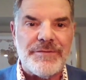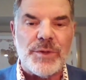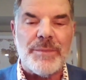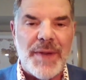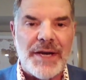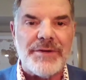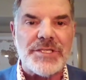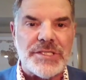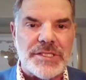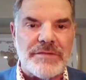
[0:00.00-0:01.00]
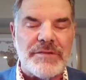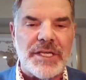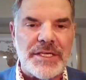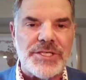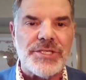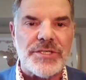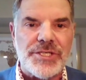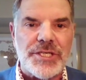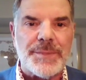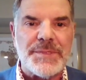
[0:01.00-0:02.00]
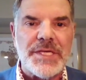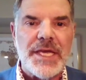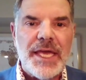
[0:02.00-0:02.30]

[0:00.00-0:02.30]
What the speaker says: or marriages and relationships.